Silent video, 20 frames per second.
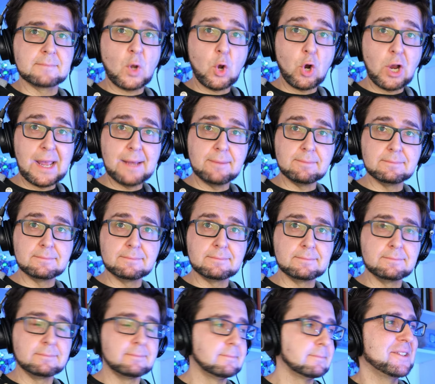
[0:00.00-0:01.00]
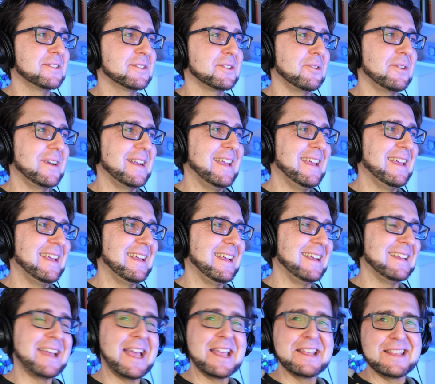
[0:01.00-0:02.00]
Okay. Sorry, I,
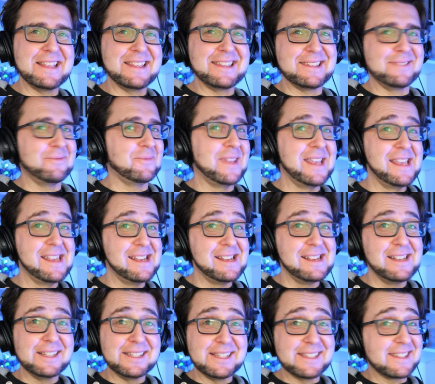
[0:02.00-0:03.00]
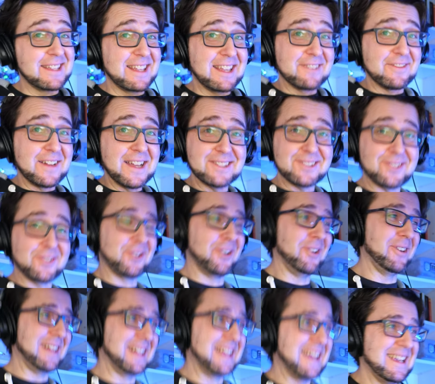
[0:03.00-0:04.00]
I, it's it's the advanced
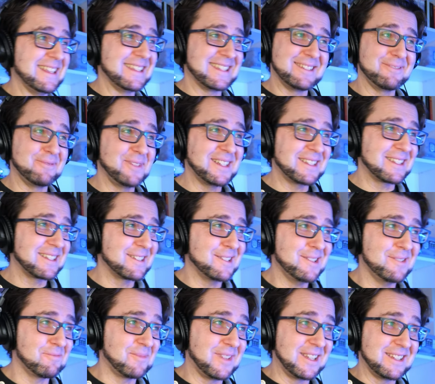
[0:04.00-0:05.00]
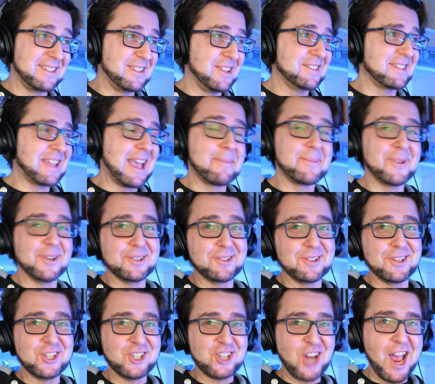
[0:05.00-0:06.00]
tutorial, guys. We, this I'm not
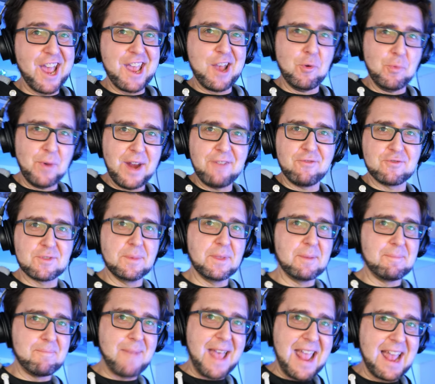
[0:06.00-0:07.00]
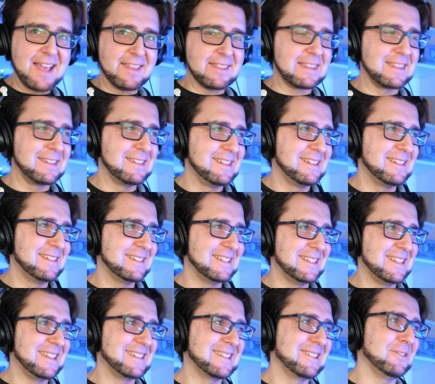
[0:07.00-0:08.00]
gonna shy away from the math.
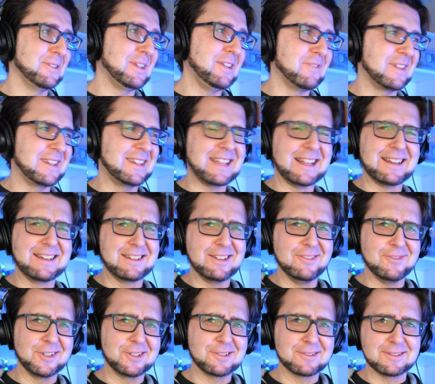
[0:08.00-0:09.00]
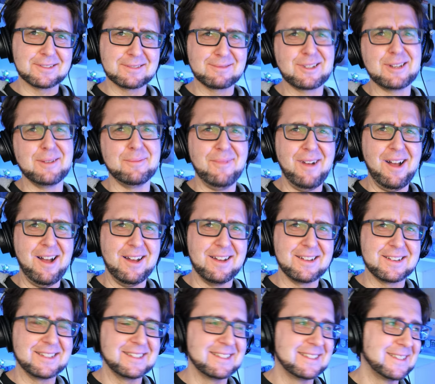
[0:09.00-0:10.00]
It's not even that difficult. Come on.
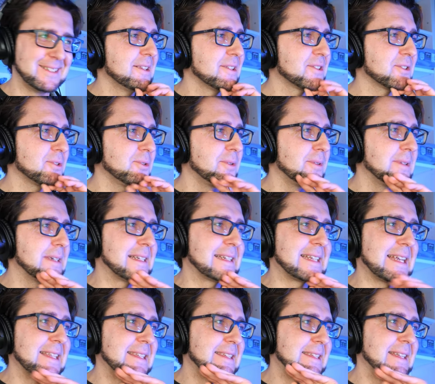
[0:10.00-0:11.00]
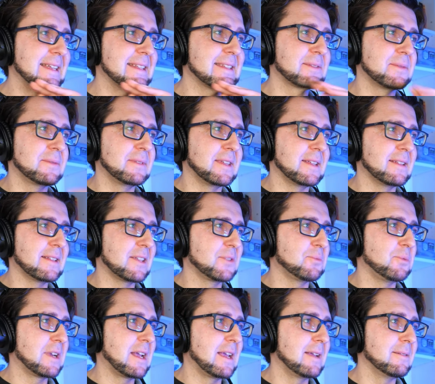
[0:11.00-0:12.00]
So that's that's that's
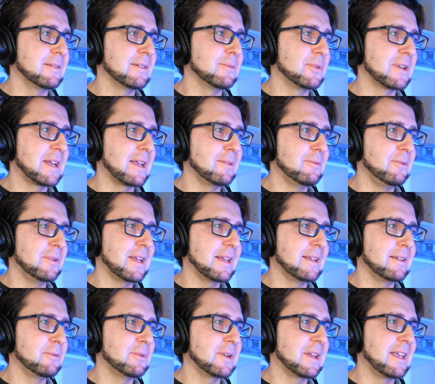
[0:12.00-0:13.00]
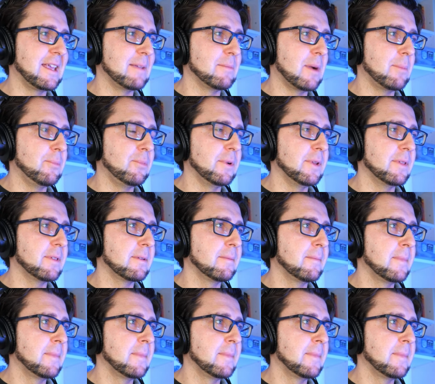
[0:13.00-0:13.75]
what I what I what I what I came up with.